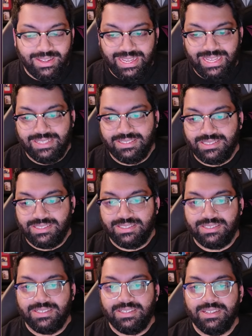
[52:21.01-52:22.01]
is
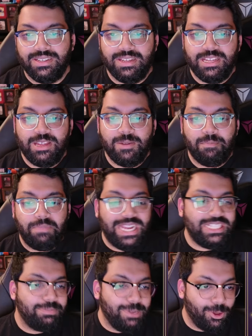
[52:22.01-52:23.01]

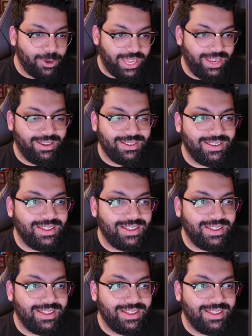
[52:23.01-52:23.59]
base building.